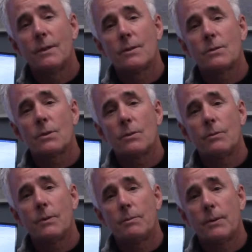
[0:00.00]
So
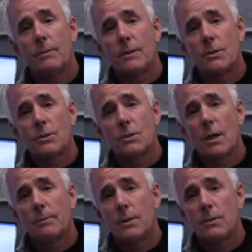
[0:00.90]
we pretty much
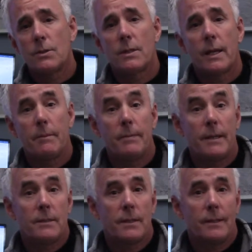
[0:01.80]
stopped using that
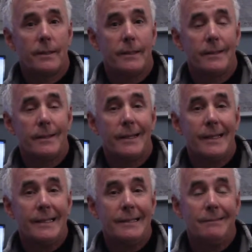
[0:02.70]
basically in
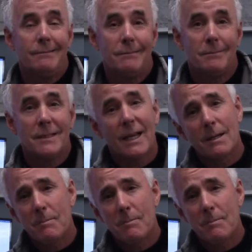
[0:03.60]
the kind of